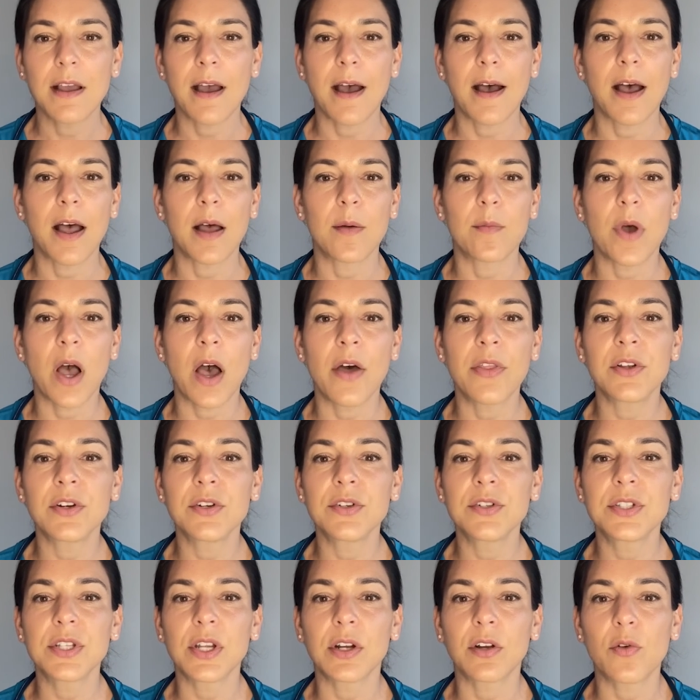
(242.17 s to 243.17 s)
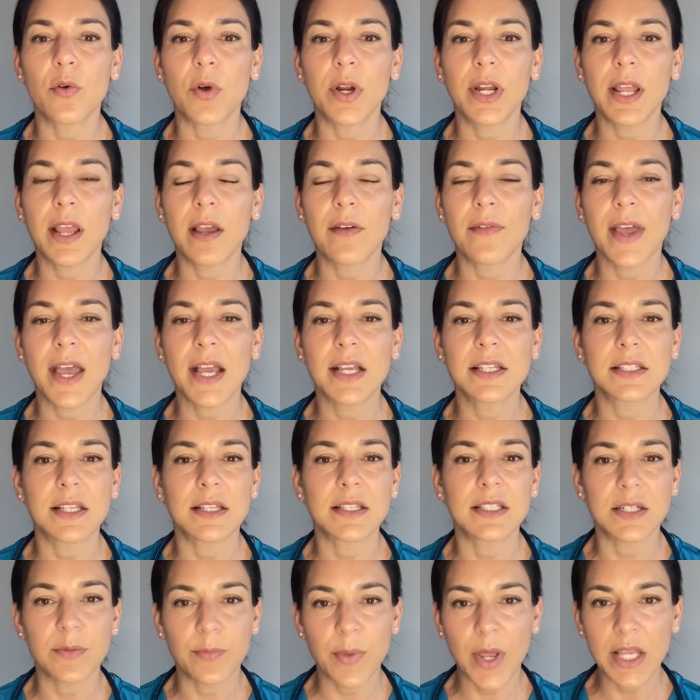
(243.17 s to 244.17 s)
Others are going to have
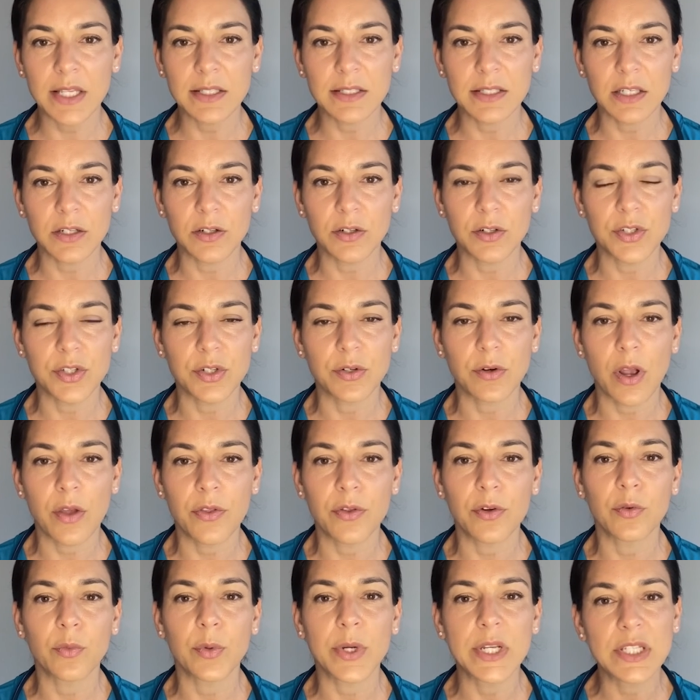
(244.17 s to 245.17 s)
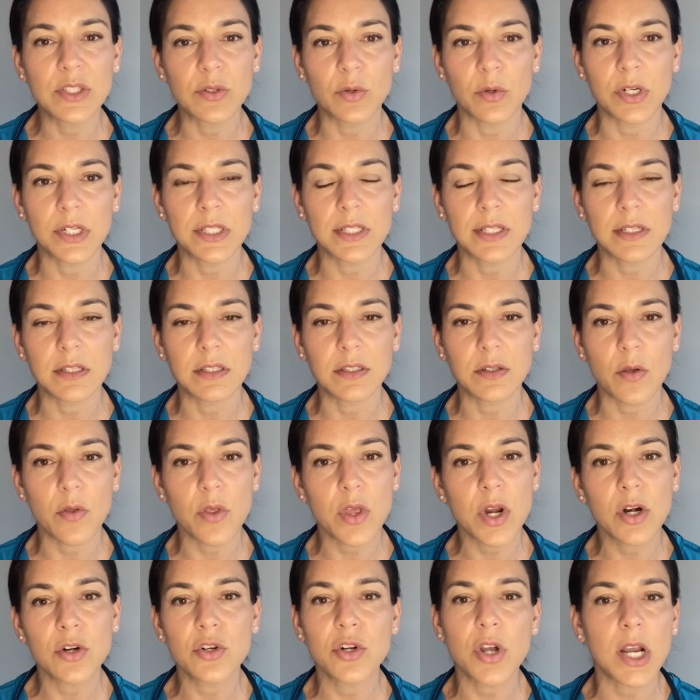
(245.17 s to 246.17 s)
access to pet sitters or other resources so
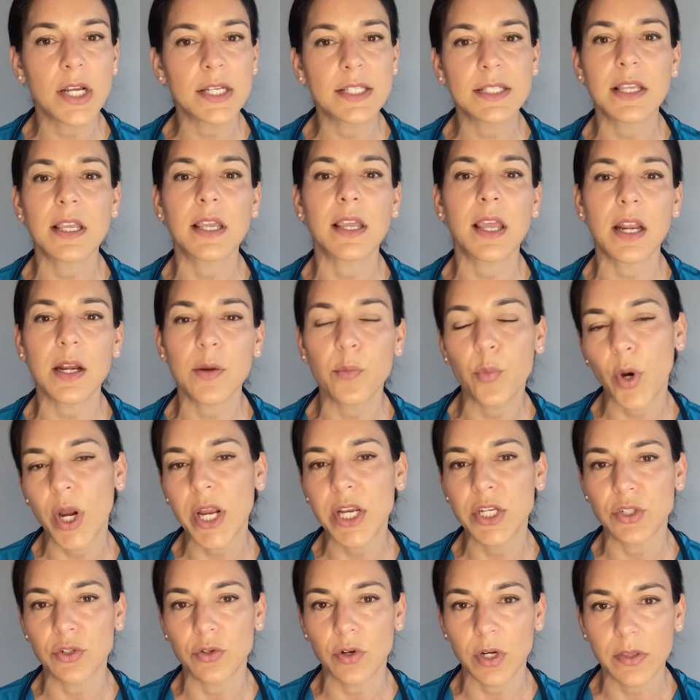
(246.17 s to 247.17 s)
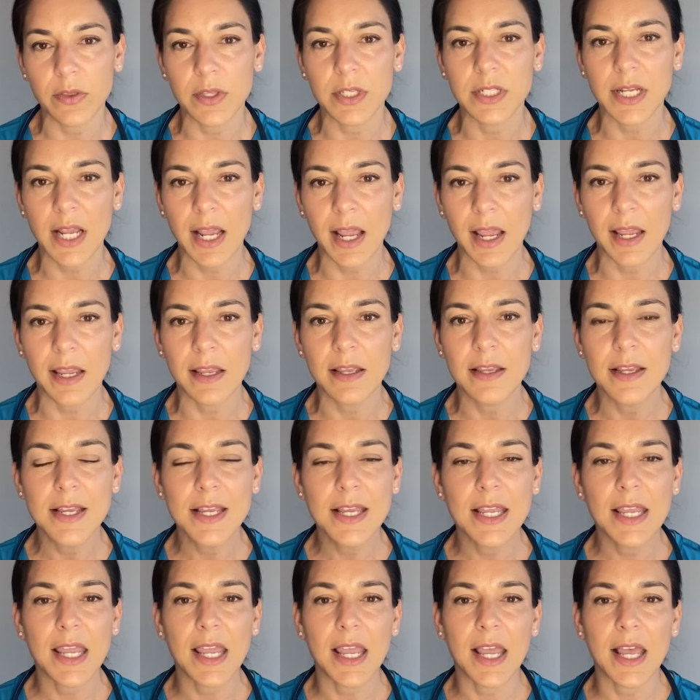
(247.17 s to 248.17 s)
that our dogs can get a break during the day
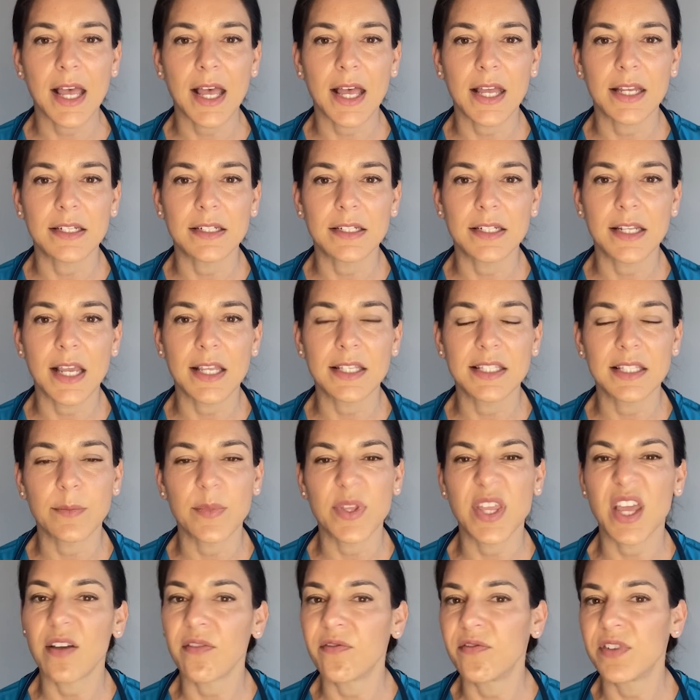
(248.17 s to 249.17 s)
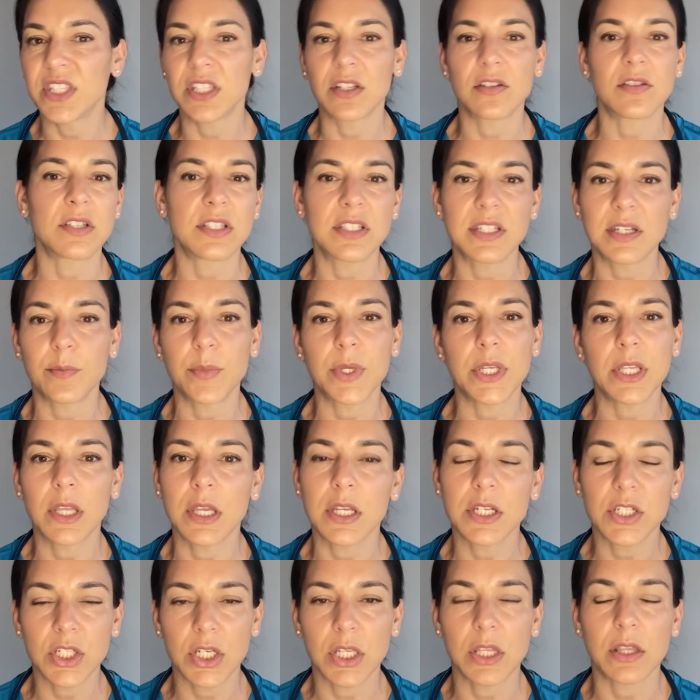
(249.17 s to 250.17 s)
and get some of that physical
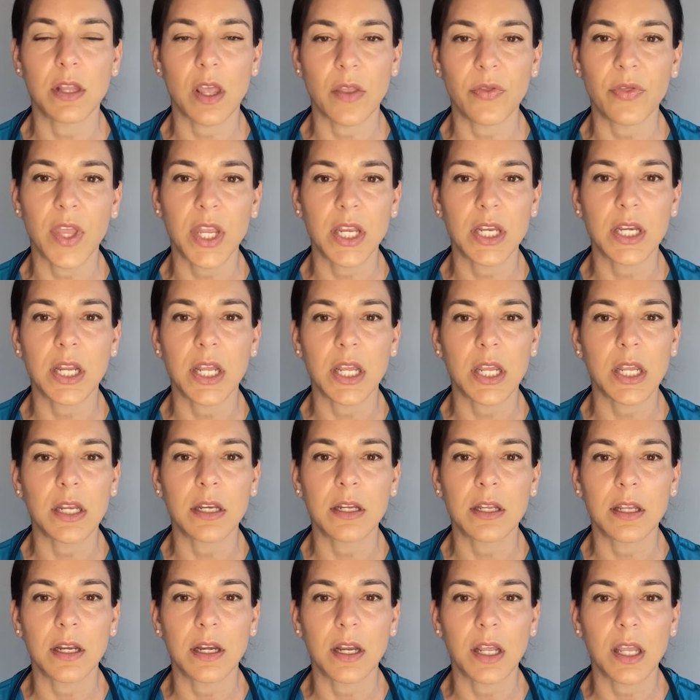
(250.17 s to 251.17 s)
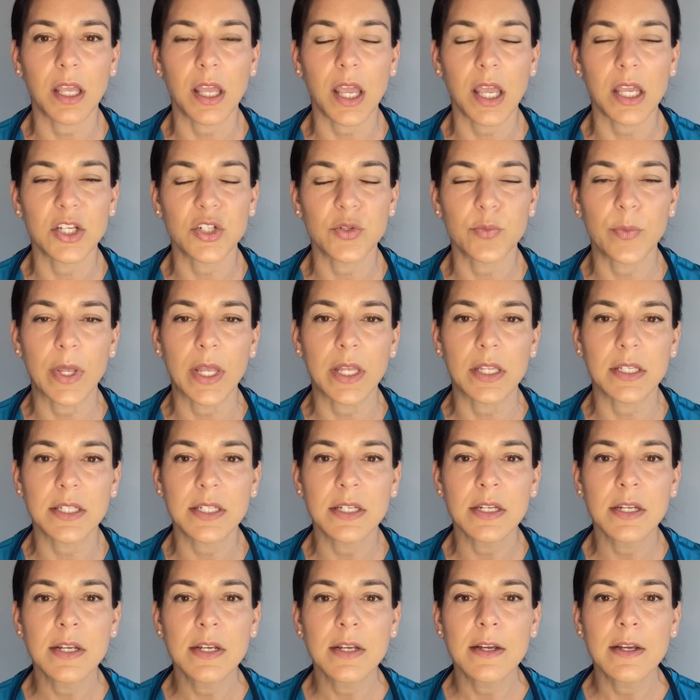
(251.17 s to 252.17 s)
stimulation that they need and engagement.
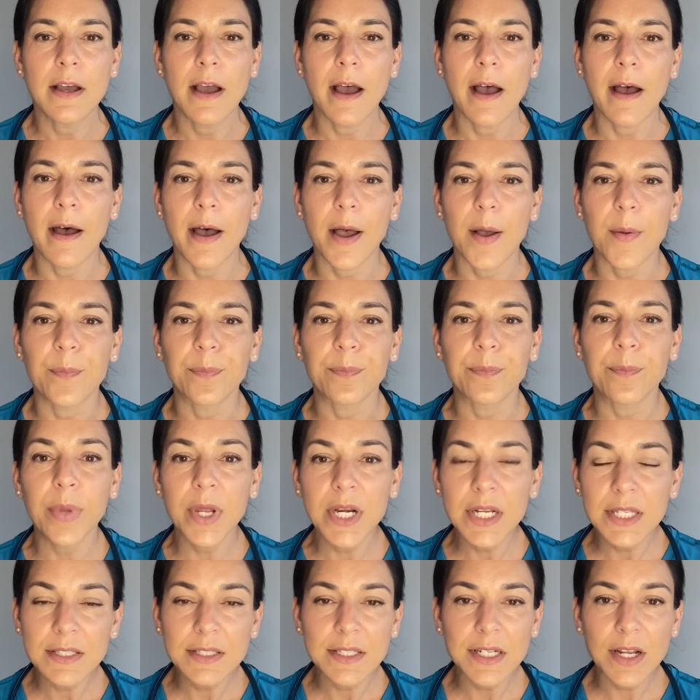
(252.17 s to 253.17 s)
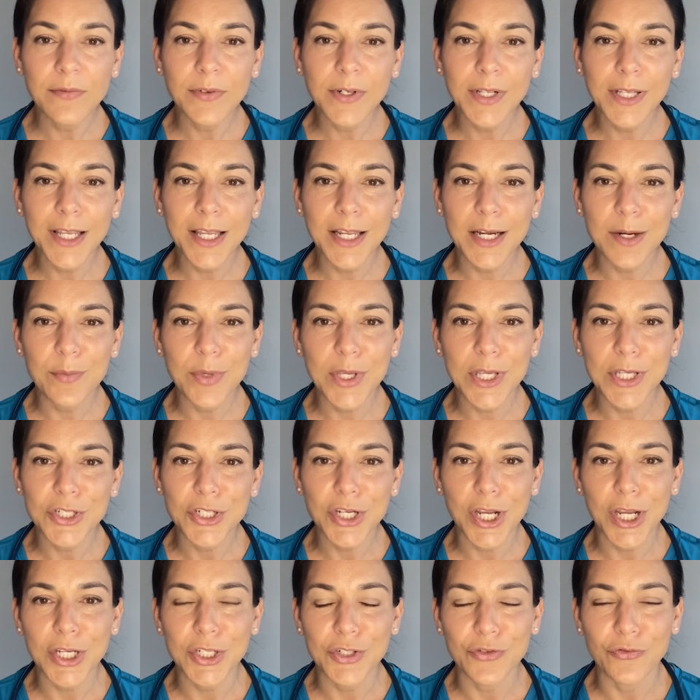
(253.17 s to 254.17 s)
But it's definitely going to be a
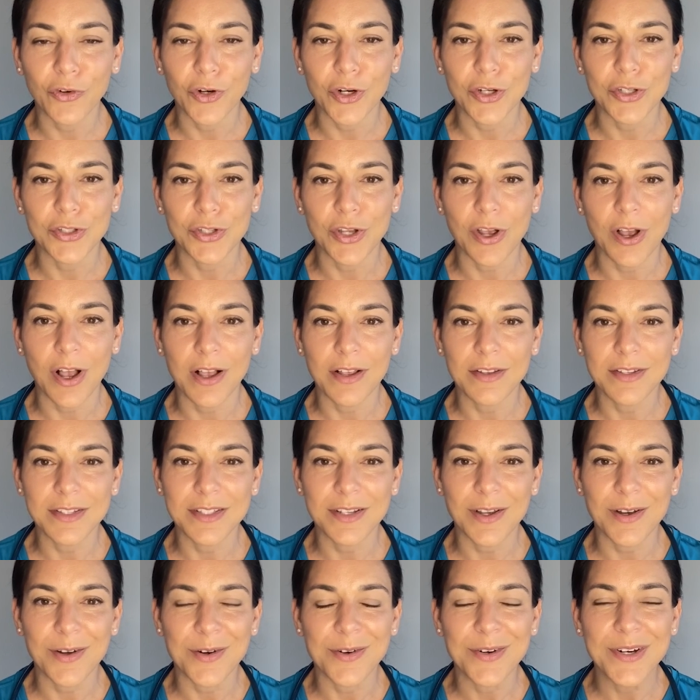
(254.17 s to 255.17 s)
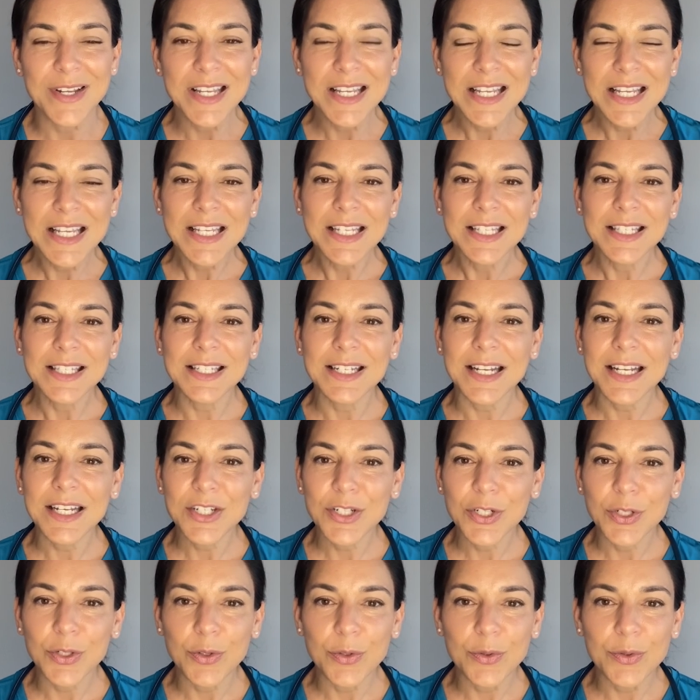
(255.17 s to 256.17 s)
change for us all. So stay
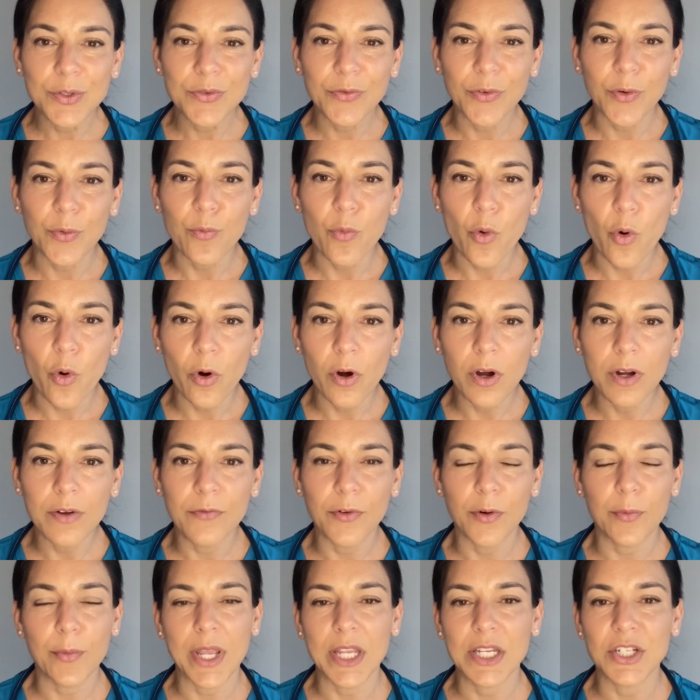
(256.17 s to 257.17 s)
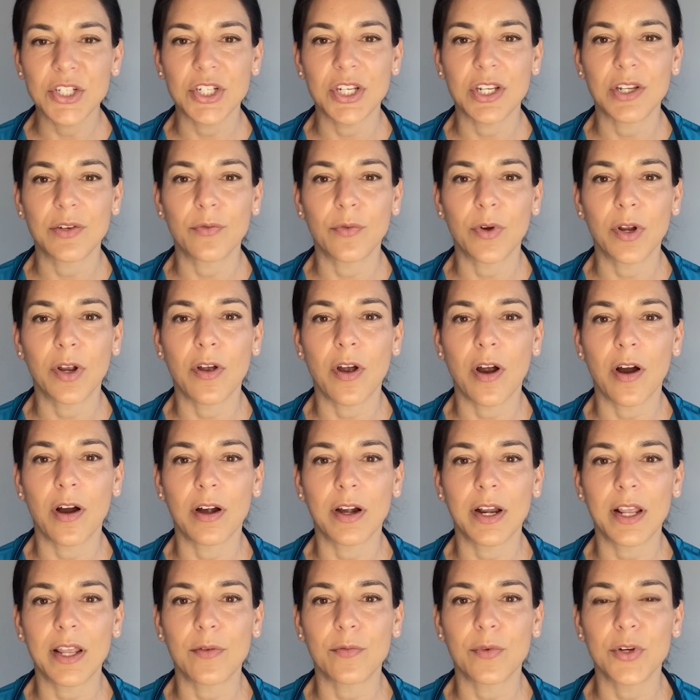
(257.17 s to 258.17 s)
tuned for more information
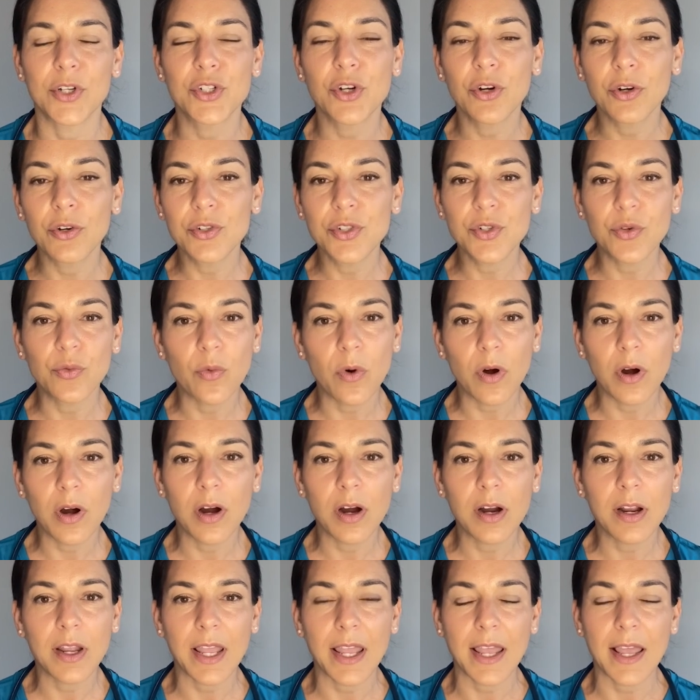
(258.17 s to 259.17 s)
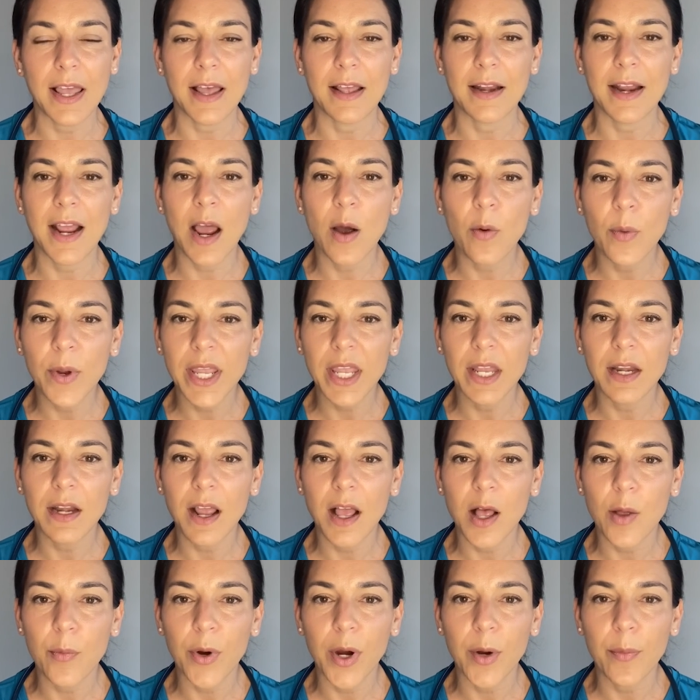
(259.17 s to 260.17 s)
regarding return to work and how we can
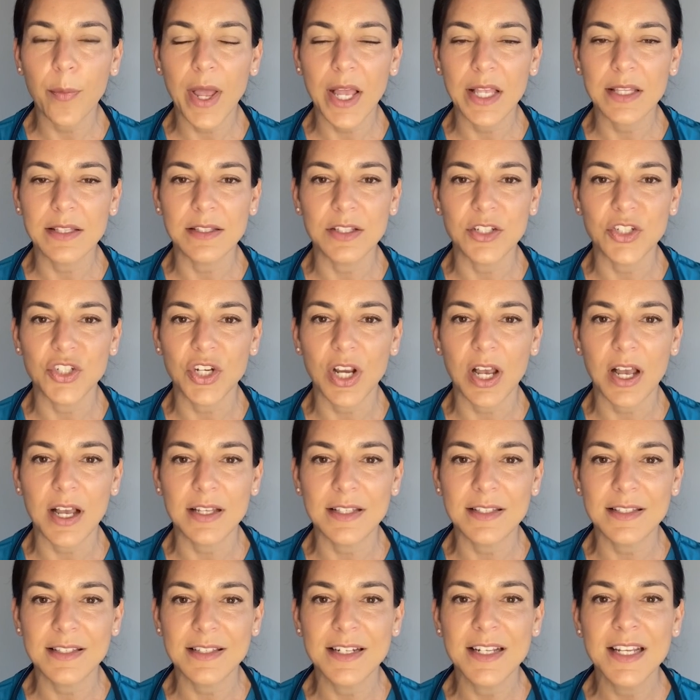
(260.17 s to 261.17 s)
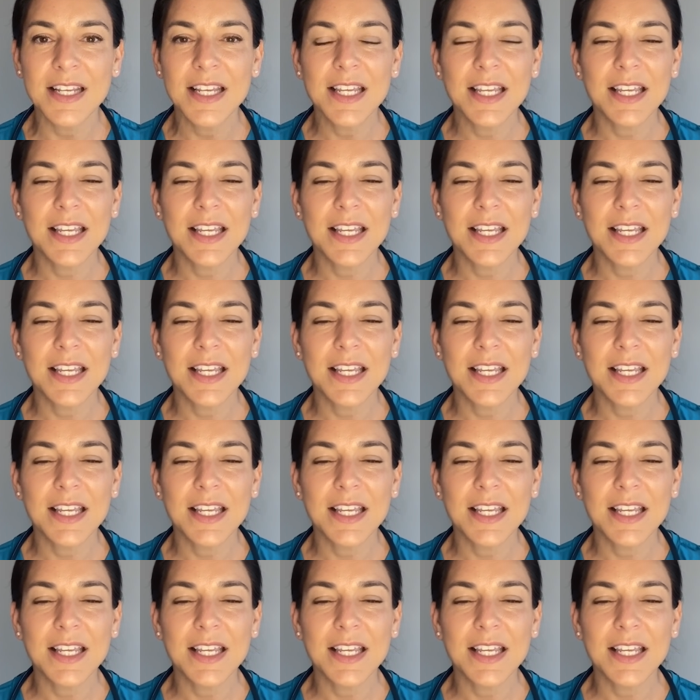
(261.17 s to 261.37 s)
help our pets adjust.